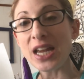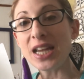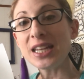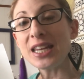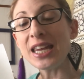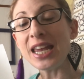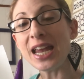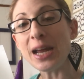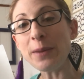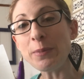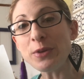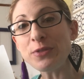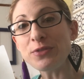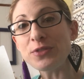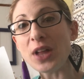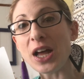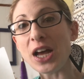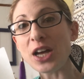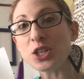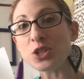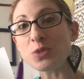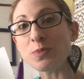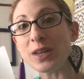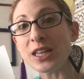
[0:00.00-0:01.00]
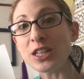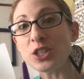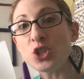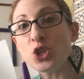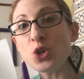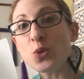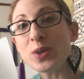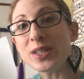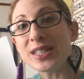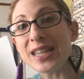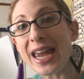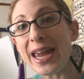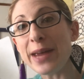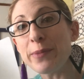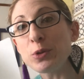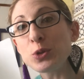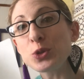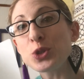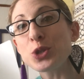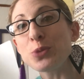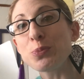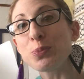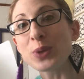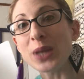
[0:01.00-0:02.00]
Camouflage means she was able
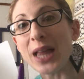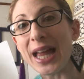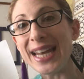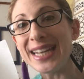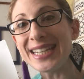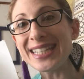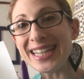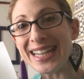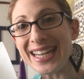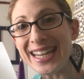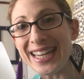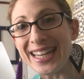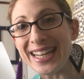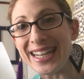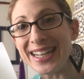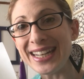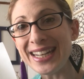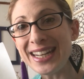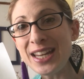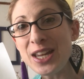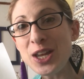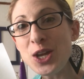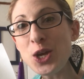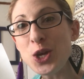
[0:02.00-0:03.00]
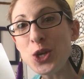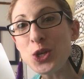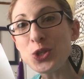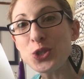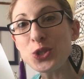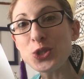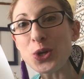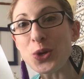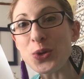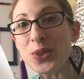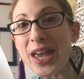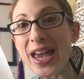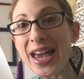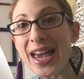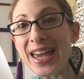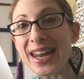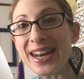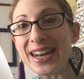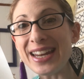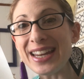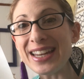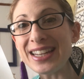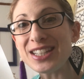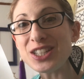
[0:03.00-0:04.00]
to blend in so
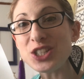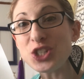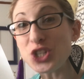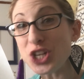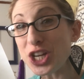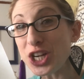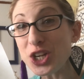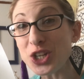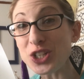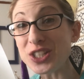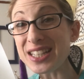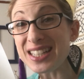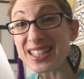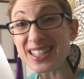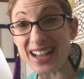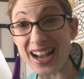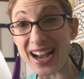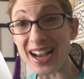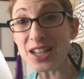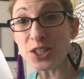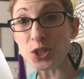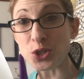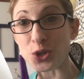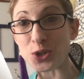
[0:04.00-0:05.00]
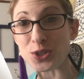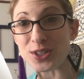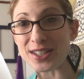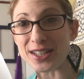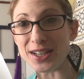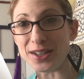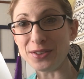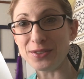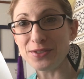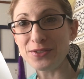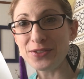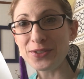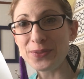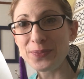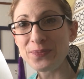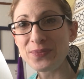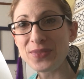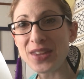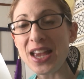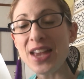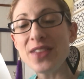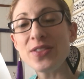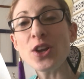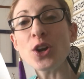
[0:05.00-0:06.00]
that she could disguise herself.
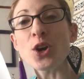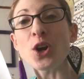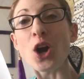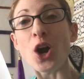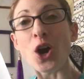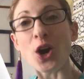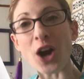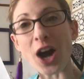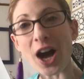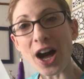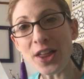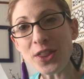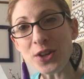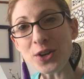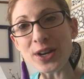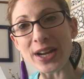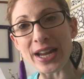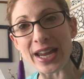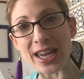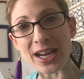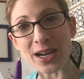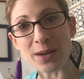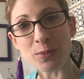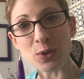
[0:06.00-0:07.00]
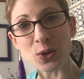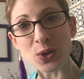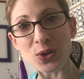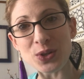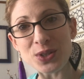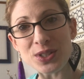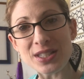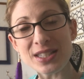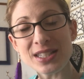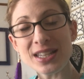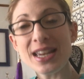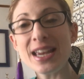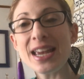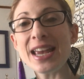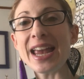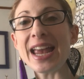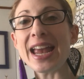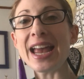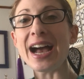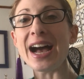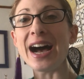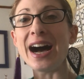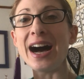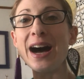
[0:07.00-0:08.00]
There are other animals
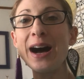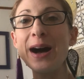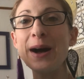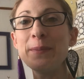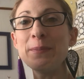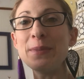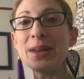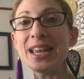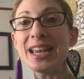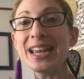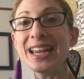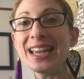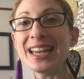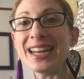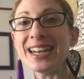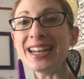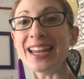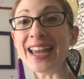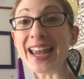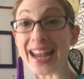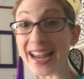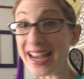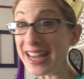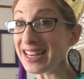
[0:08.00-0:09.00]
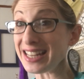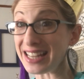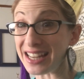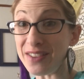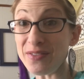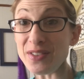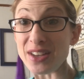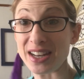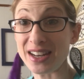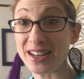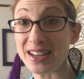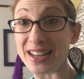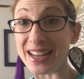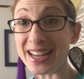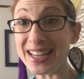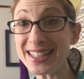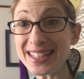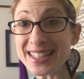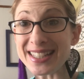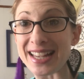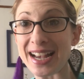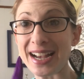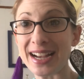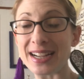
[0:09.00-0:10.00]
and even
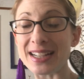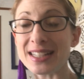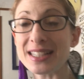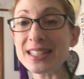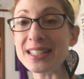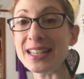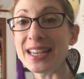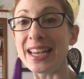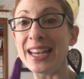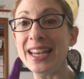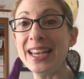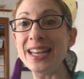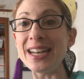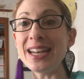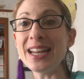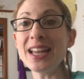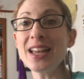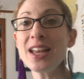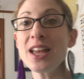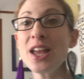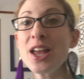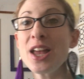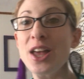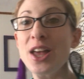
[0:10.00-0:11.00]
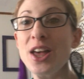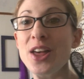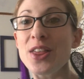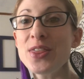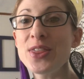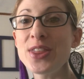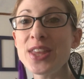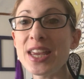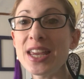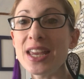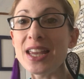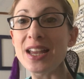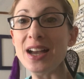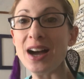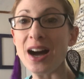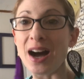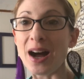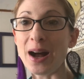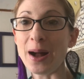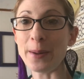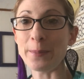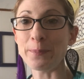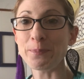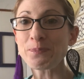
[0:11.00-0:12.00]
insects in
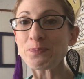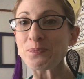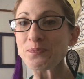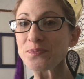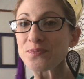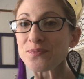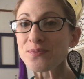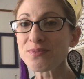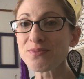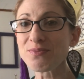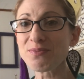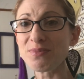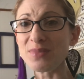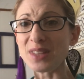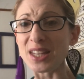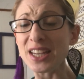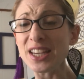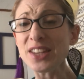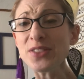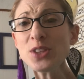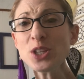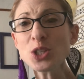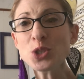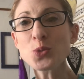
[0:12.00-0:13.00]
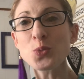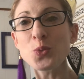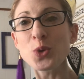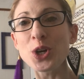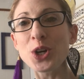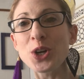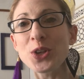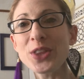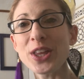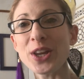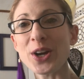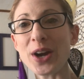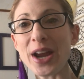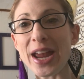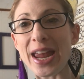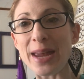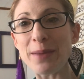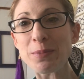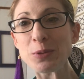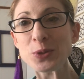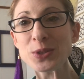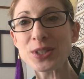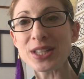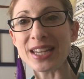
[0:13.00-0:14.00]
this world that are
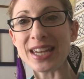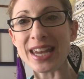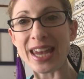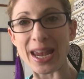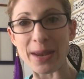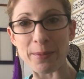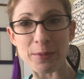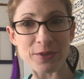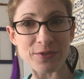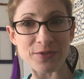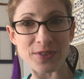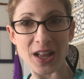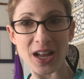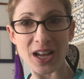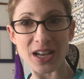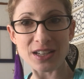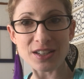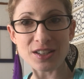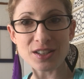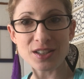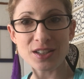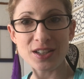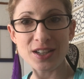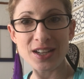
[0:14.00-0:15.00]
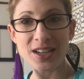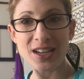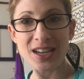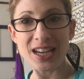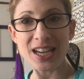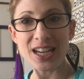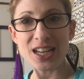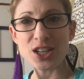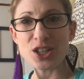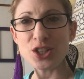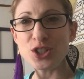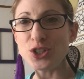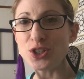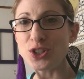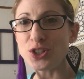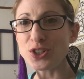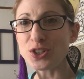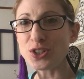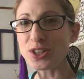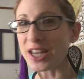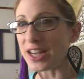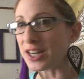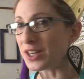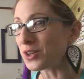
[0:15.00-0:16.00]
able to camouflage.
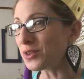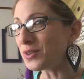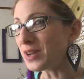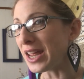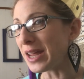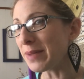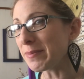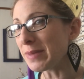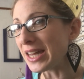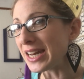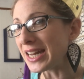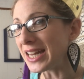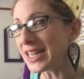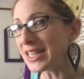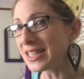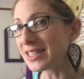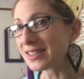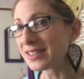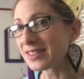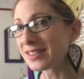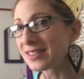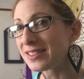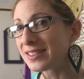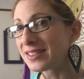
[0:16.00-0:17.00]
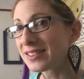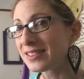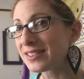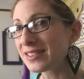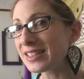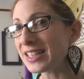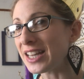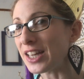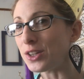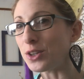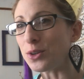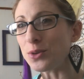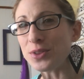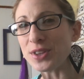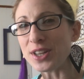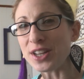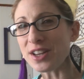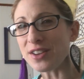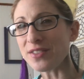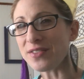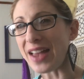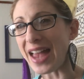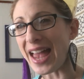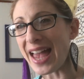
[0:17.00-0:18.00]
Can you name any? Can you think
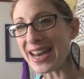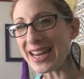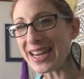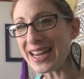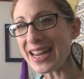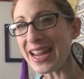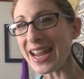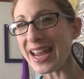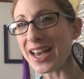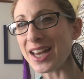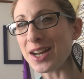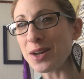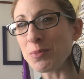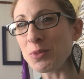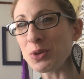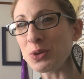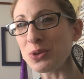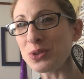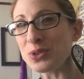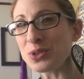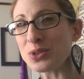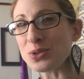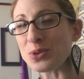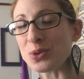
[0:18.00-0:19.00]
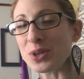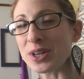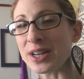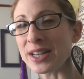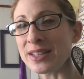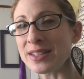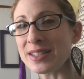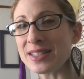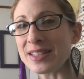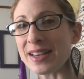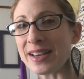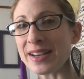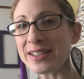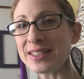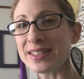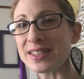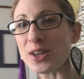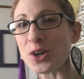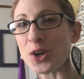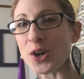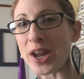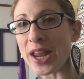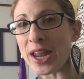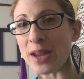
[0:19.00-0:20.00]
of any animals or insects
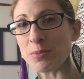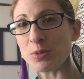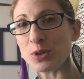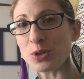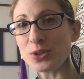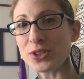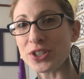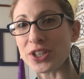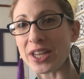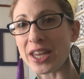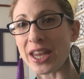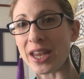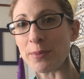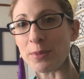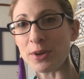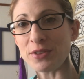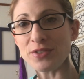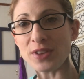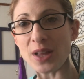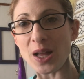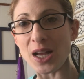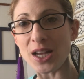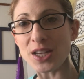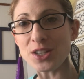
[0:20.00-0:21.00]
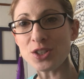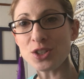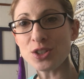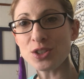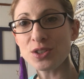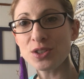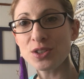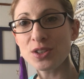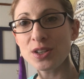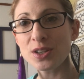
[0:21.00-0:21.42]
that are able to camouflage?